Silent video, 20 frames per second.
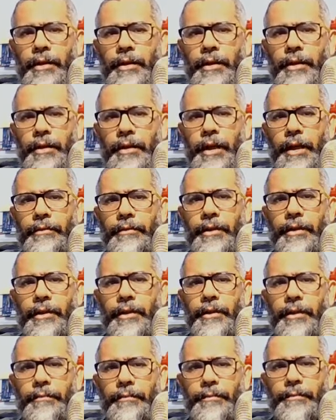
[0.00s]

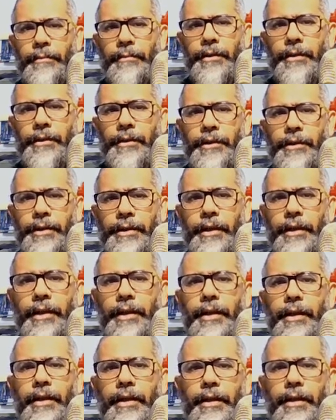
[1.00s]
having
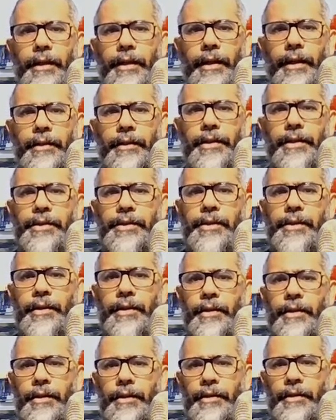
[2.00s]
3 energy
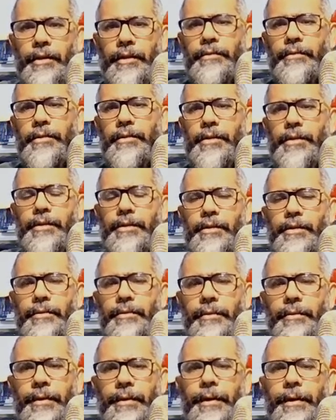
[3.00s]
levels.
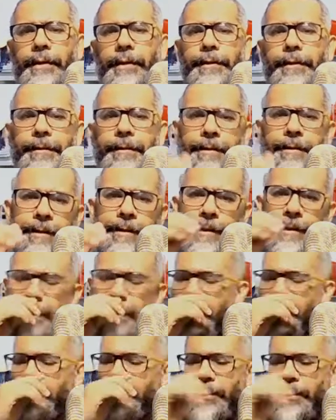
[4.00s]
Okay,
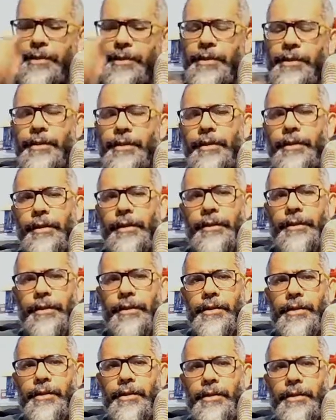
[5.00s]
and this
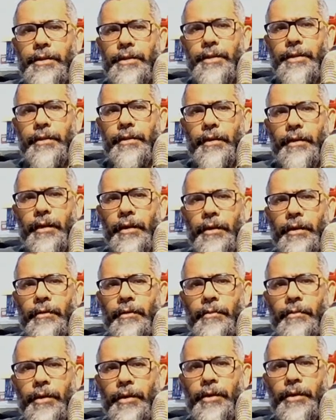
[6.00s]
is
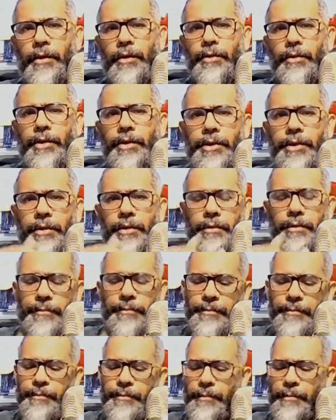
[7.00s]
one condition,
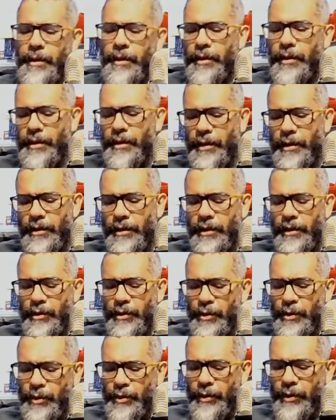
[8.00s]
that in
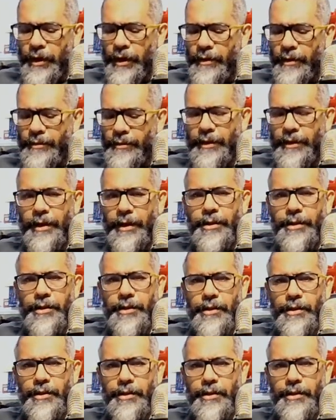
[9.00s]
order to have a laser,